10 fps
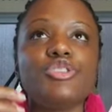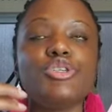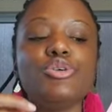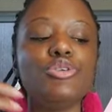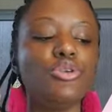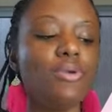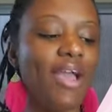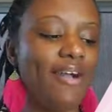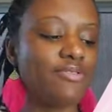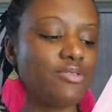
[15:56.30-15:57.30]
do you
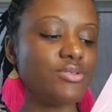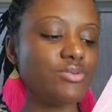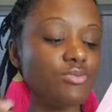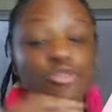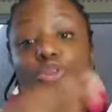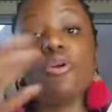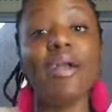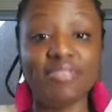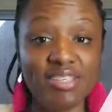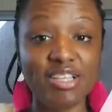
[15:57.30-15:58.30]
have to do you
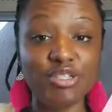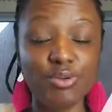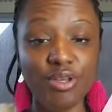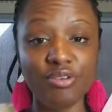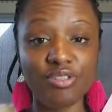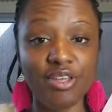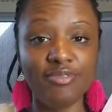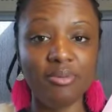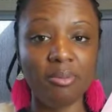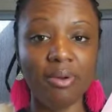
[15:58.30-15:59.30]
have to take two years to
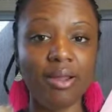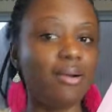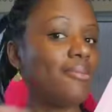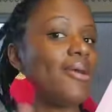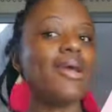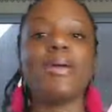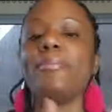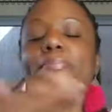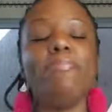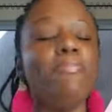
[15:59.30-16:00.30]
heal from a breakup
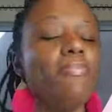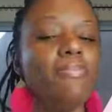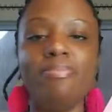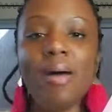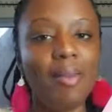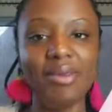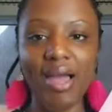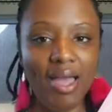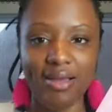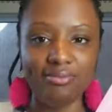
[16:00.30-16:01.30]
maybe
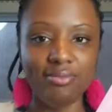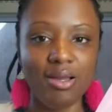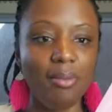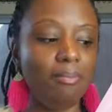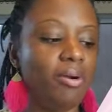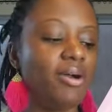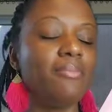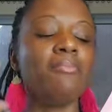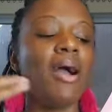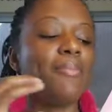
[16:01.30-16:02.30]
not
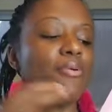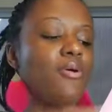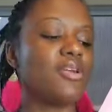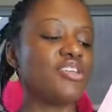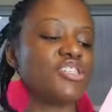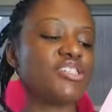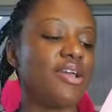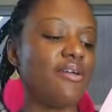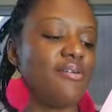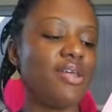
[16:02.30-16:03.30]
but my point in
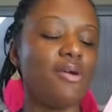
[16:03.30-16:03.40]
sharing